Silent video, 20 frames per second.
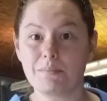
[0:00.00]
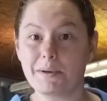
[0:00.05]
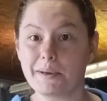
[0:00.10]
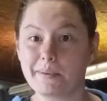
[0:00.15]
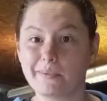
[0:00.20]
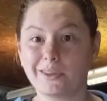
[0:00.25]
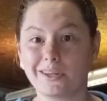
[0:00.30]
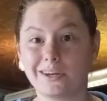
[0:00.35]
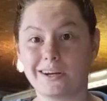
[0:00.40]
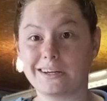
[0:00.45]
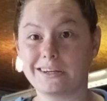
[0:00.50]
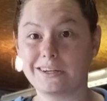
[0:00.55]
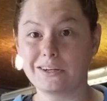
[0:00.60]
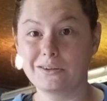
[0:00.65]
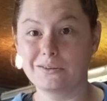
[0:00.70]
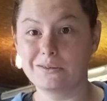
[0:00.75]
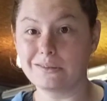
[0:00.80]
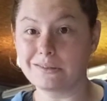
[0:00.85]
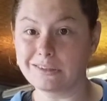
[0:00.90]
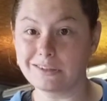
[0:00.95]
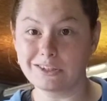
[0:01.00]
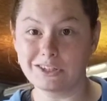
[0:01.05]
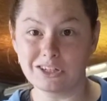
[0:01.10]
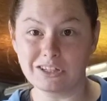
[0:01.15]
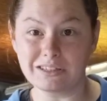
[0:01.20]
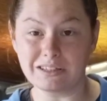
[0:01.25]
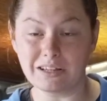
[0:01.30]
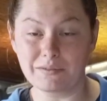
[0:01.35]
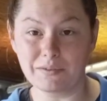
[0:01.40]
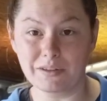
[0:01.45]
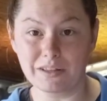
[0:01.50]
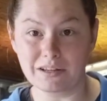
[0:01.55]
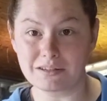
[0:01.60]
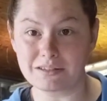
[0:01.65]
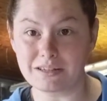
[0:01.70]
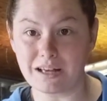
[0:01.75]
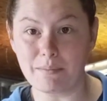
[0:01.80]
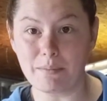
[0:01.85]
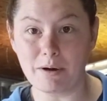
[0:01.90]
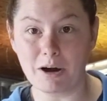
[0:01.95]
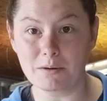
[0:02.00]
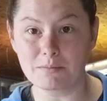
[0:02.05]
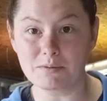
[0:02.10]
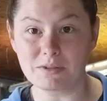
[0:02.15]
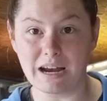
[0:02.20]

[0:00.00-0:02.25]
people that can use that just live in the suburbs